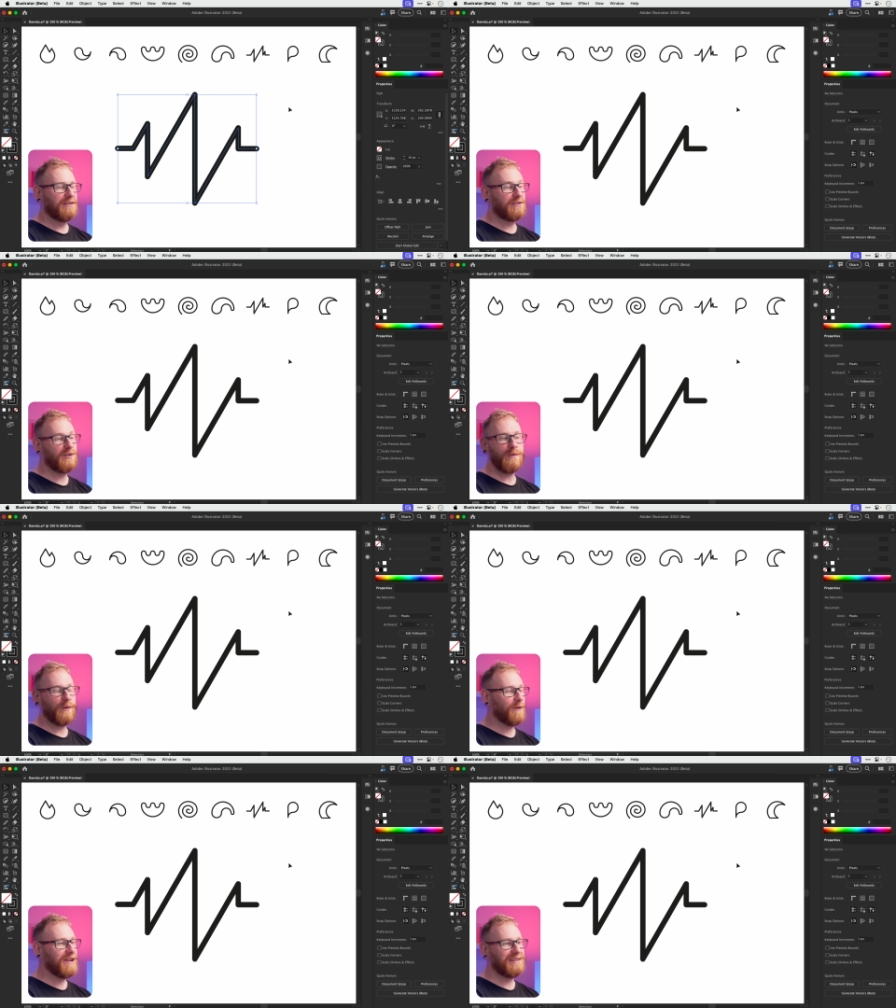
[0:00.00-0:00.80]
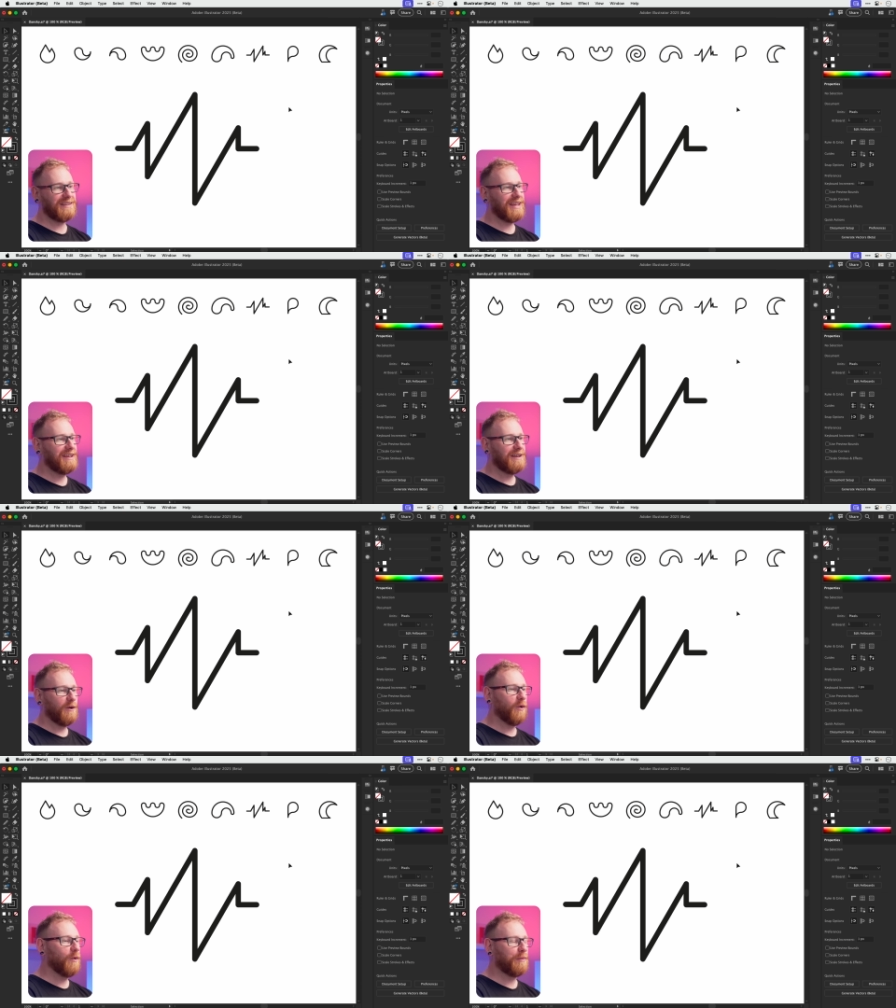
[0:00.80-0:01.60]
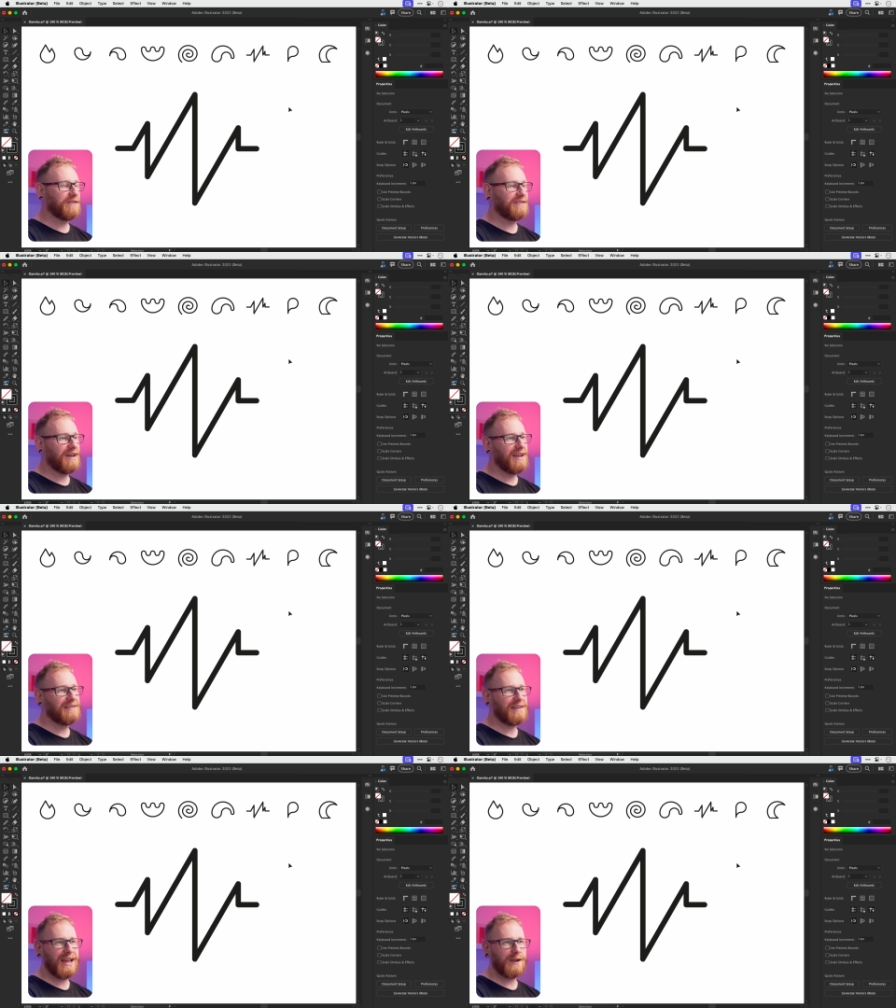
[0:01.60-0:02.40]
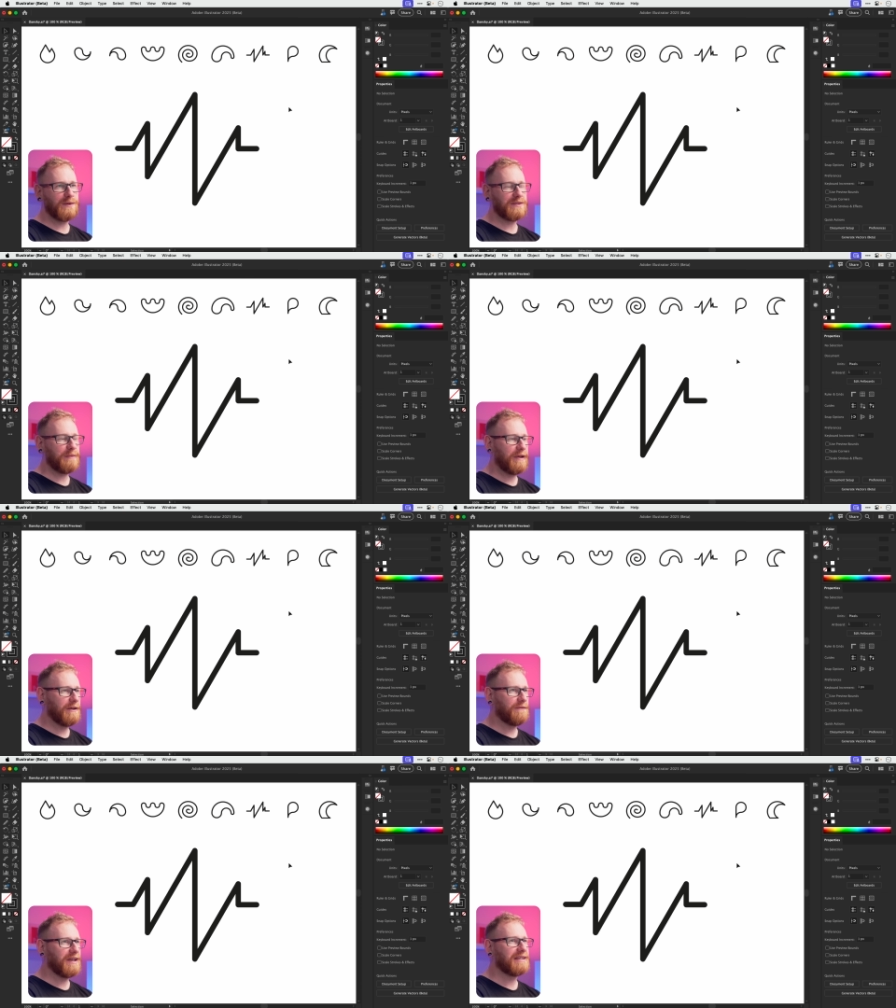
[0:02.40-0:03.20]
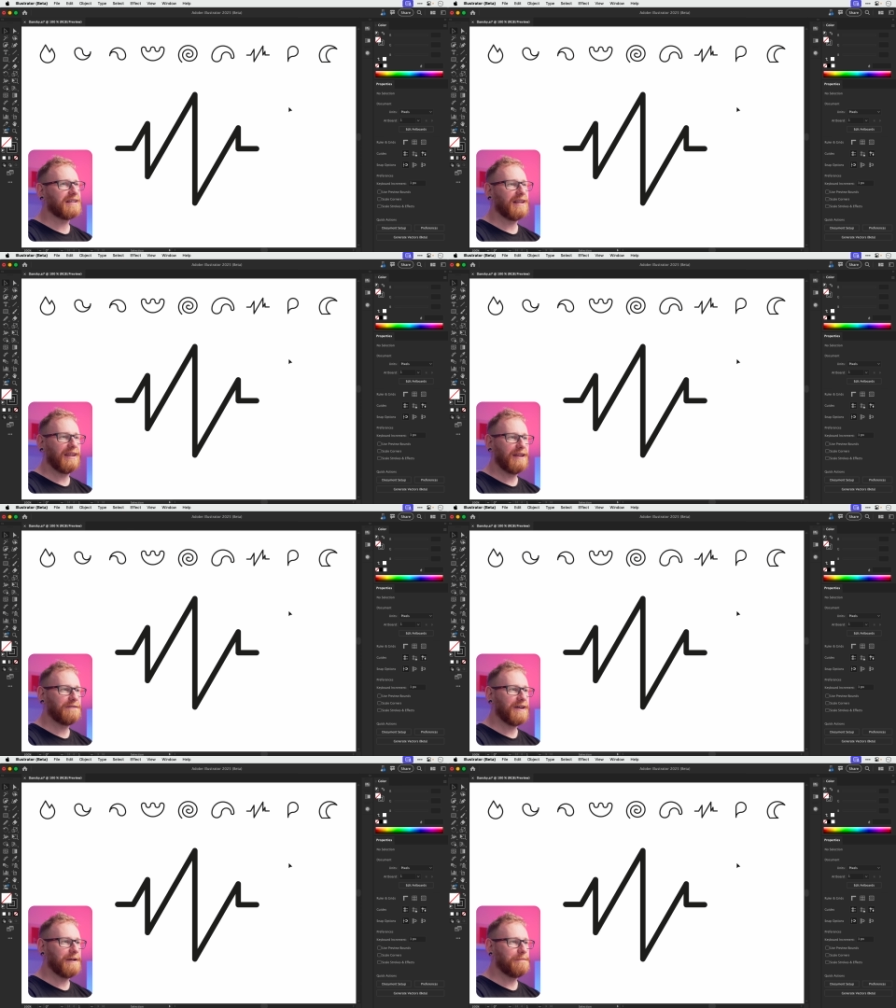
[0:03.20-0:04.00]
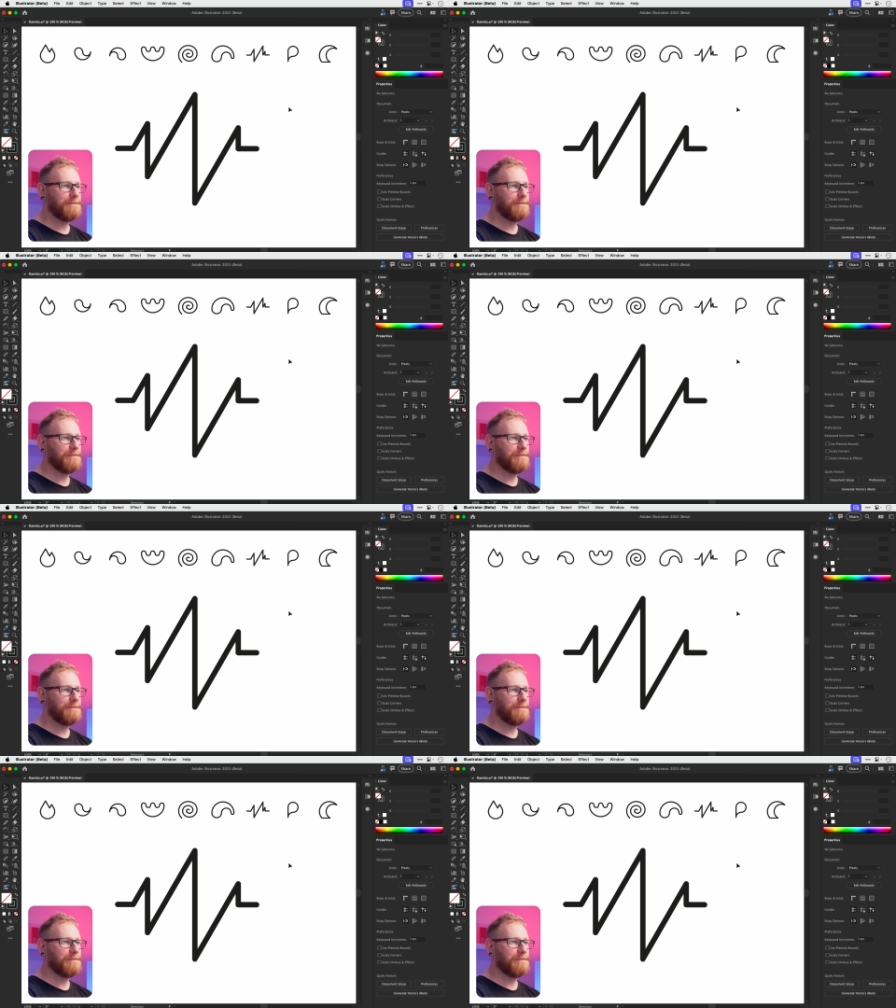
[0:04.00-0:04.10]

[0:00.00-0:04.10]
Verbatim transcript: Super easy, all precise, angles are perfect, love it.